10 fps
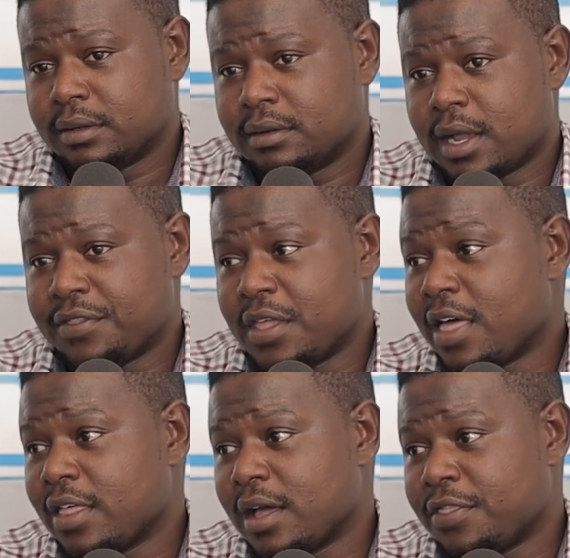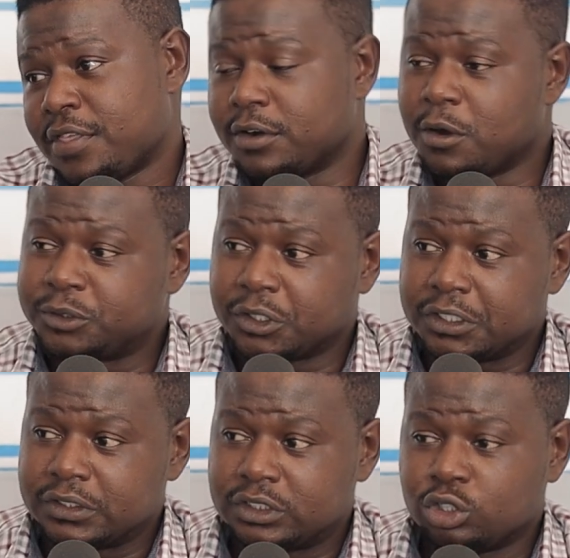And the third option
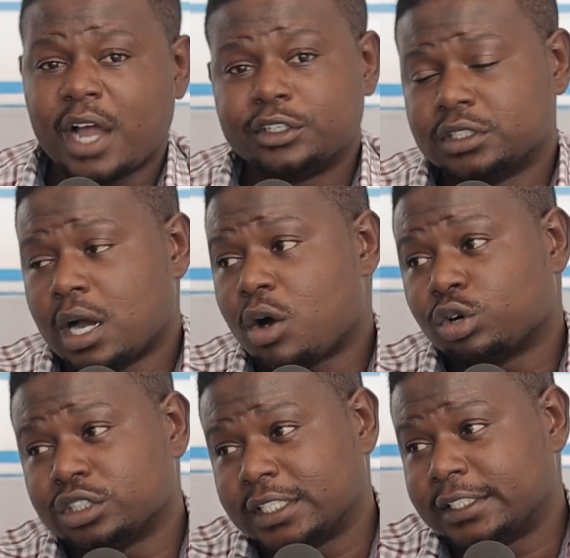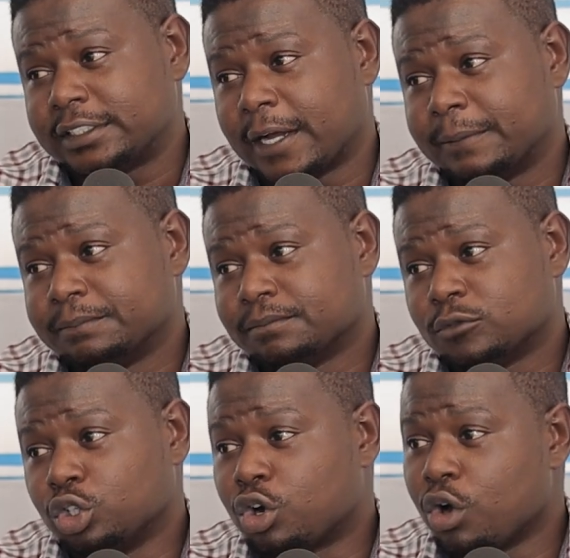is you can use our call center.
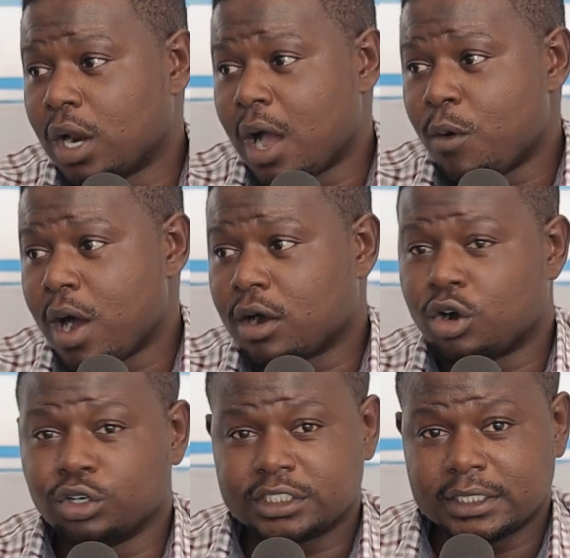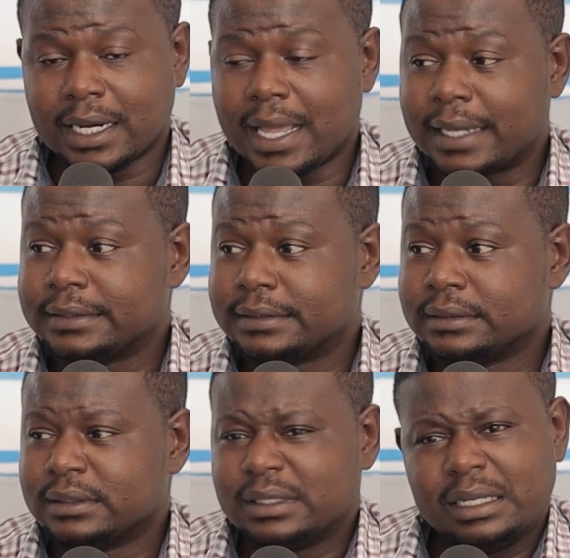You call our call center lines
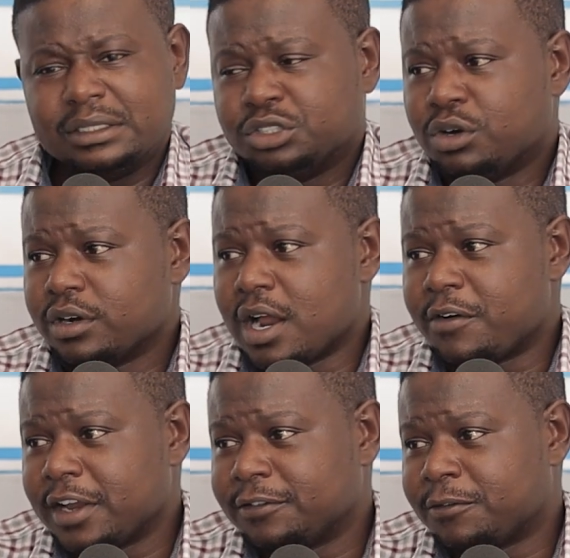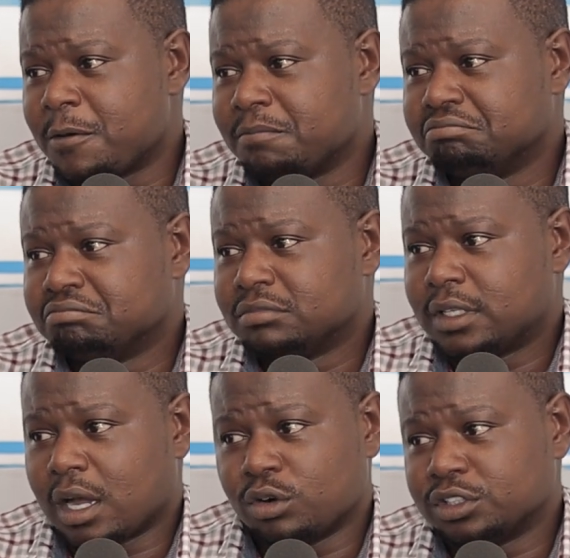and you order right from
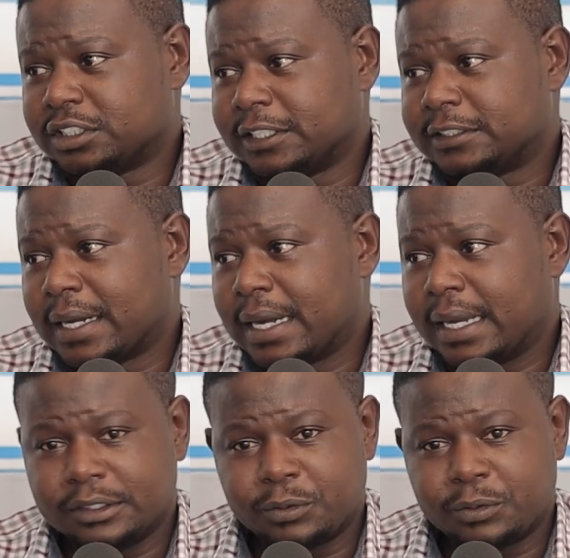the call center. Wow.